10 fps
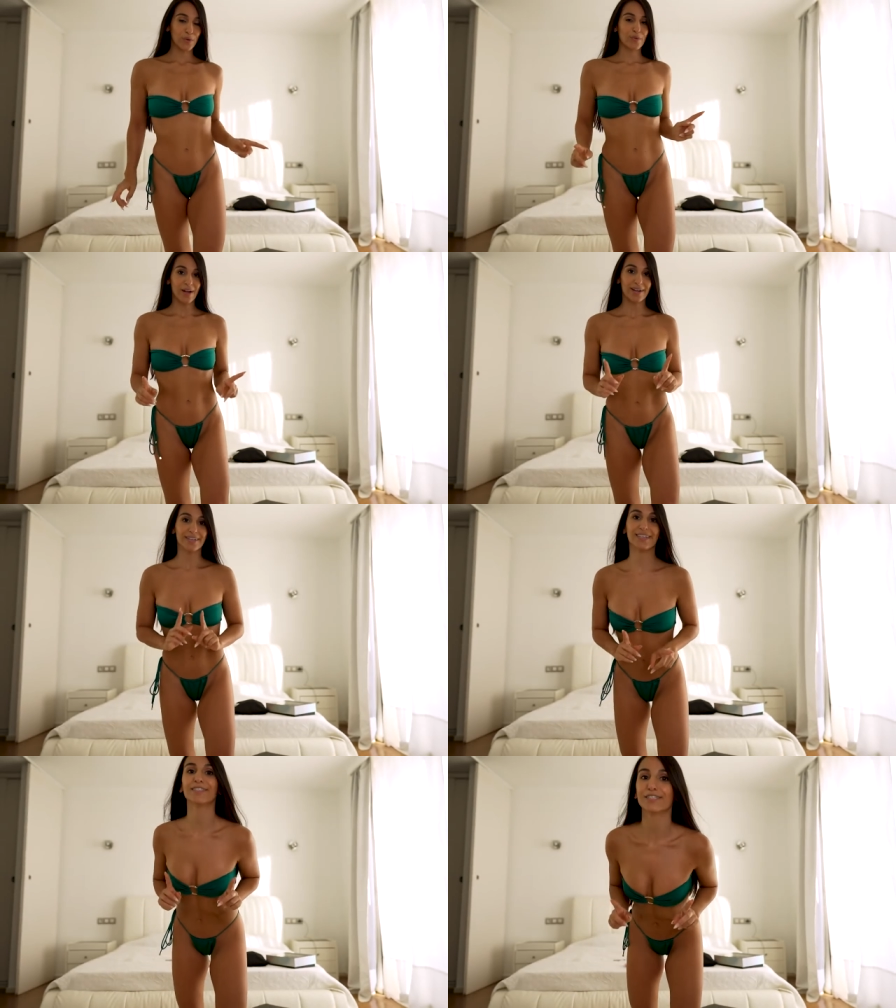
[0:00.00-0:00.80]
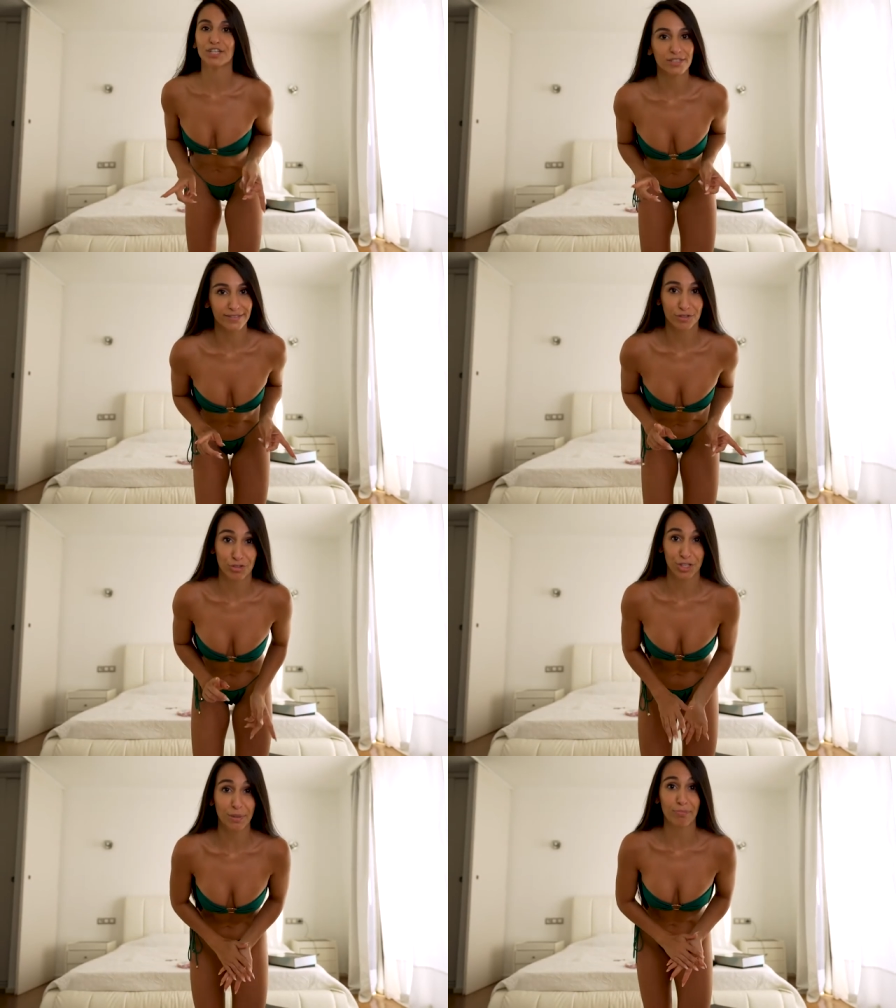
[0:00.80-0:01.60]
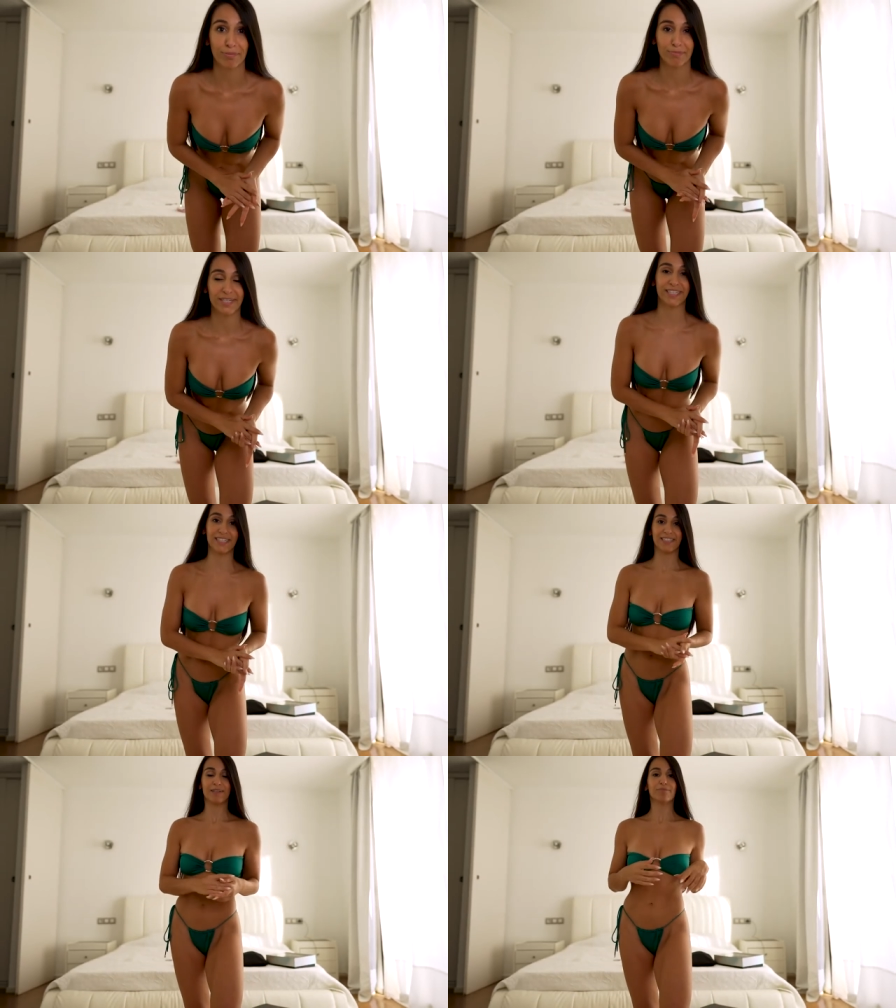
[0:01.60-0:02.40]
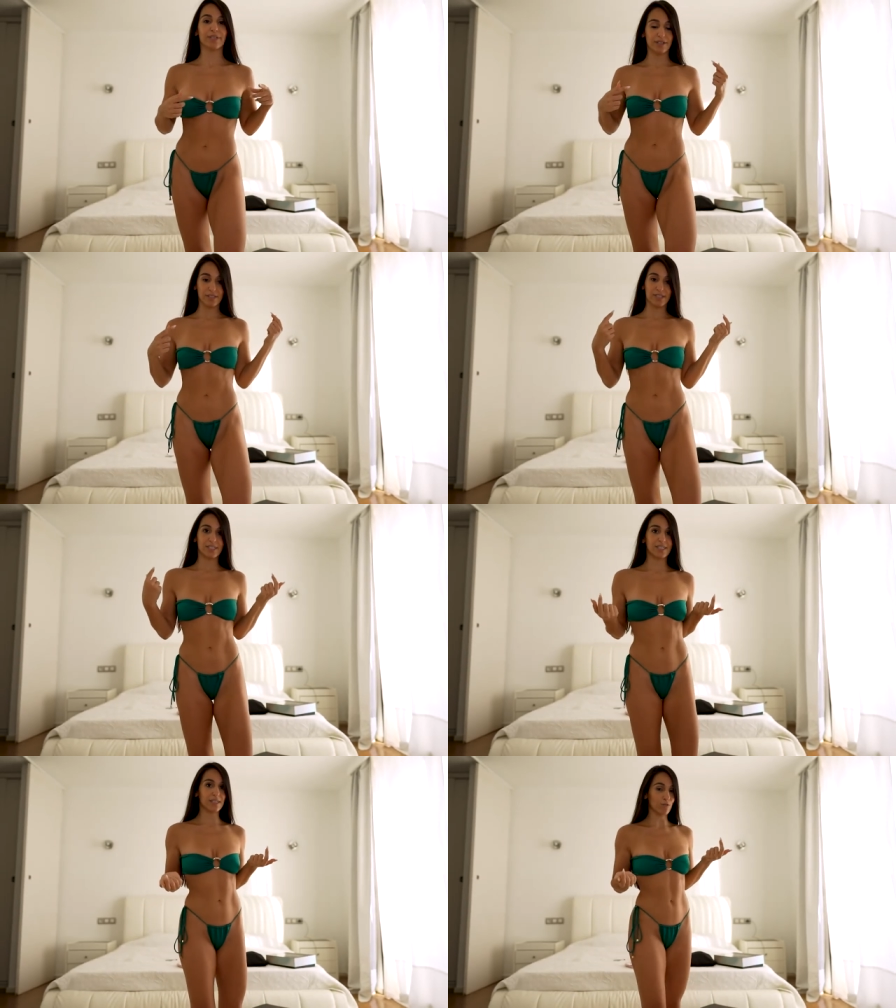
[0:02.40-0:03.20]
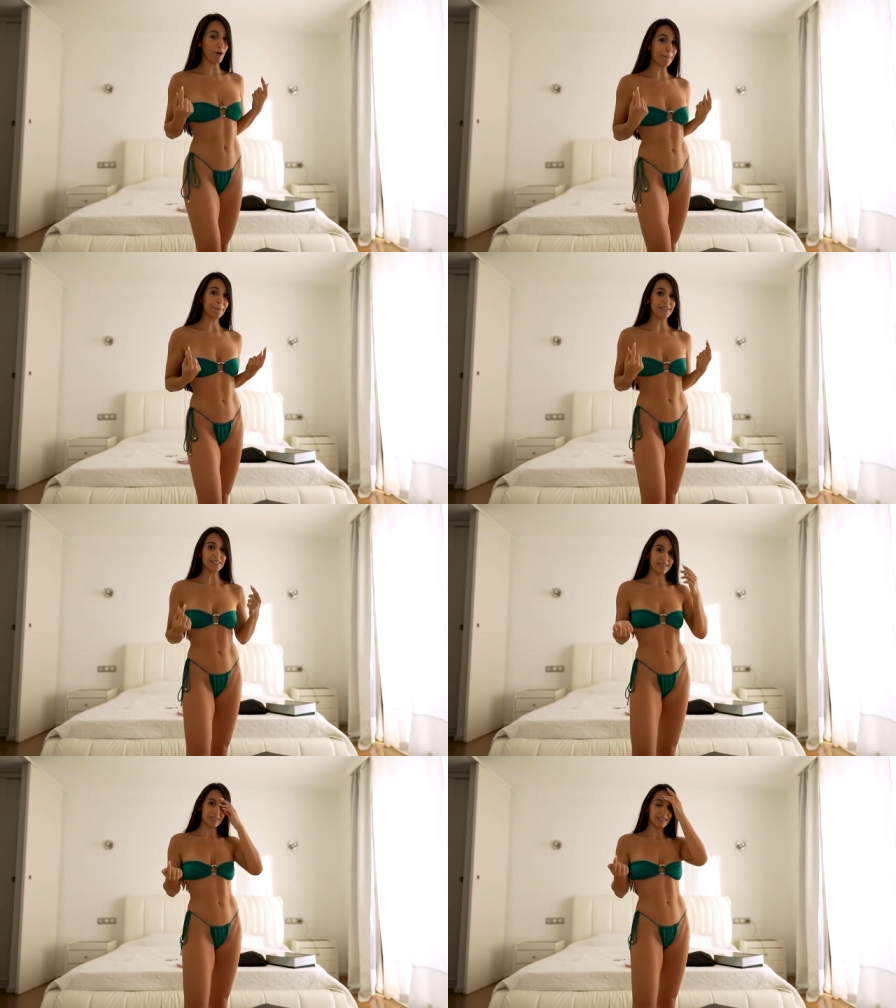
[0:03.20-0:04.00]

Well, it's not a cheap bikini because one piece